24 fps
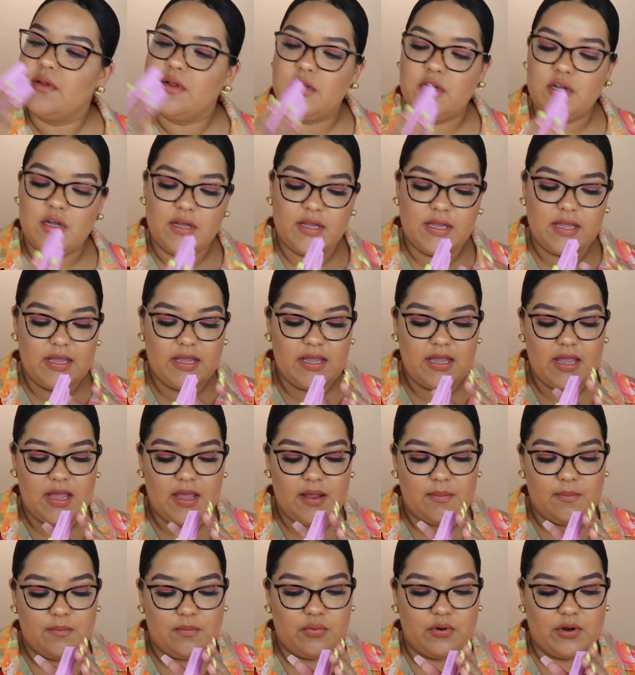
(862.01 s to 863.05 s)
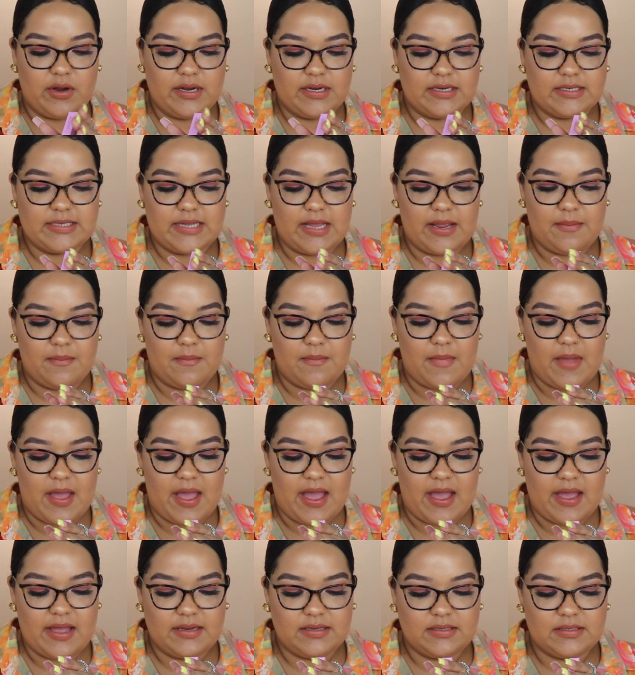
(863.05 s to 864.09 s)
Cookie and Brink, say
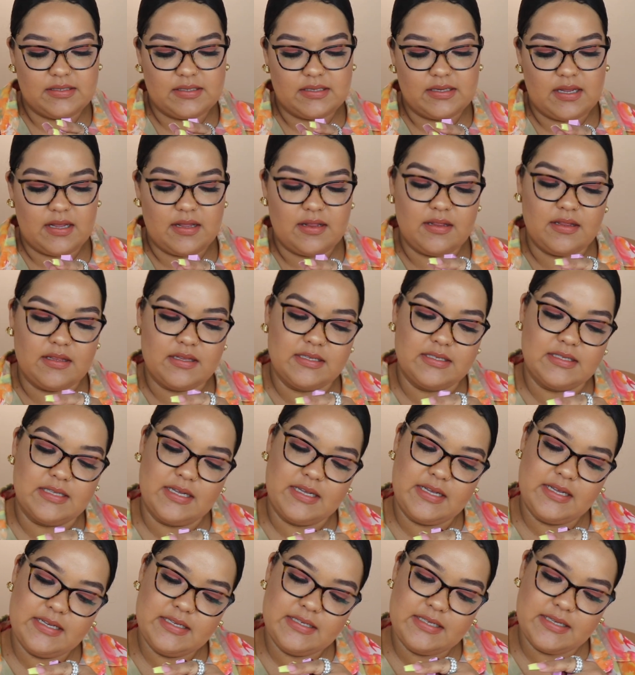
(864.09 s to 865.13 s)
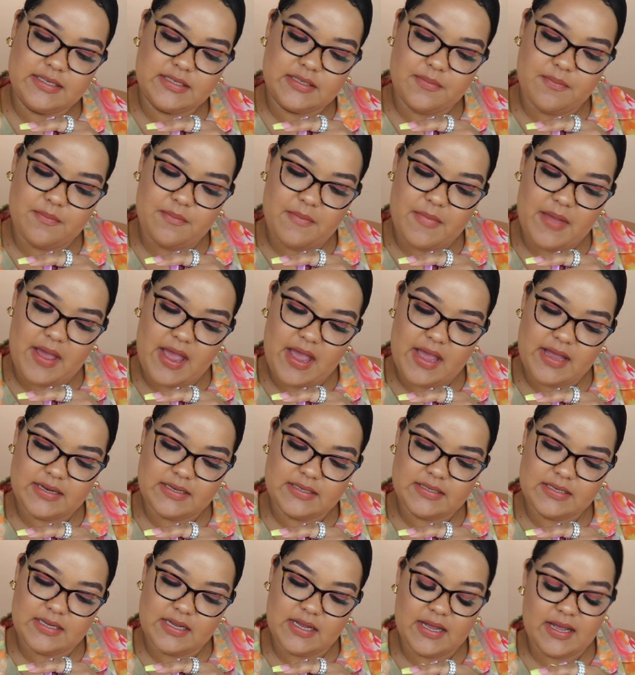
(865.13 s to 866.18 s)
matte, and Ziggy says
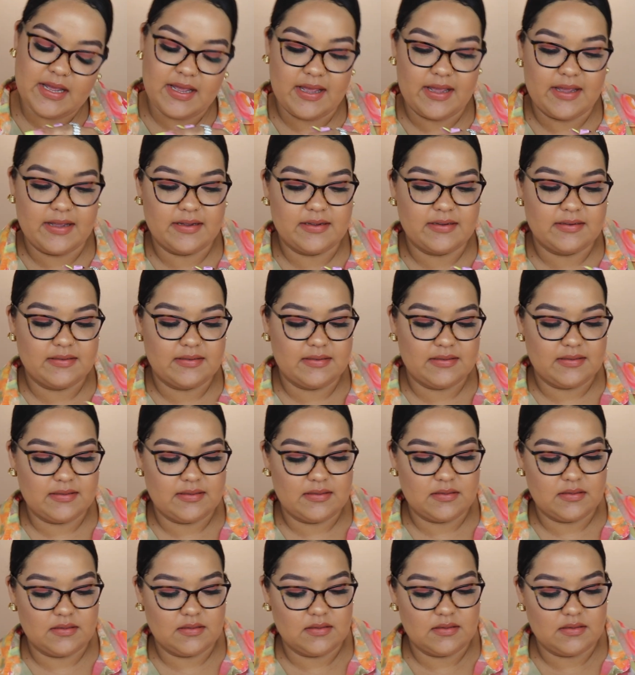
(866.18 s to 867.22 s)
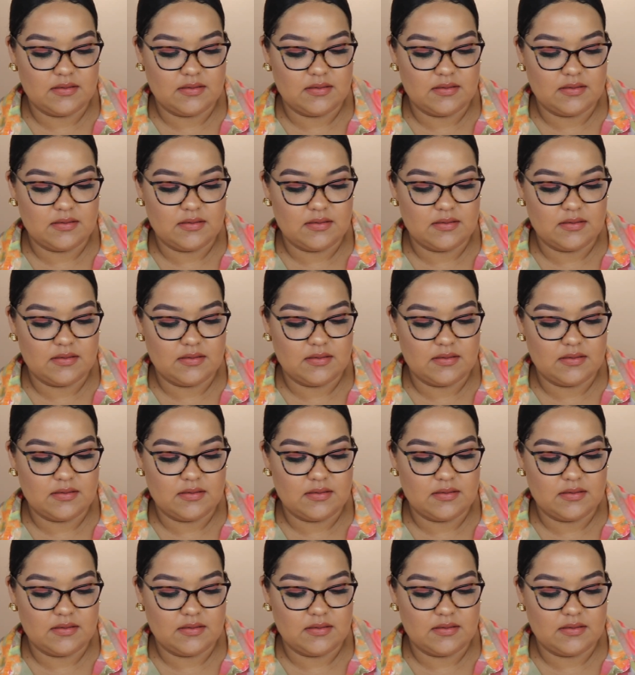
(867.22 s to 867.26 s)
matte X.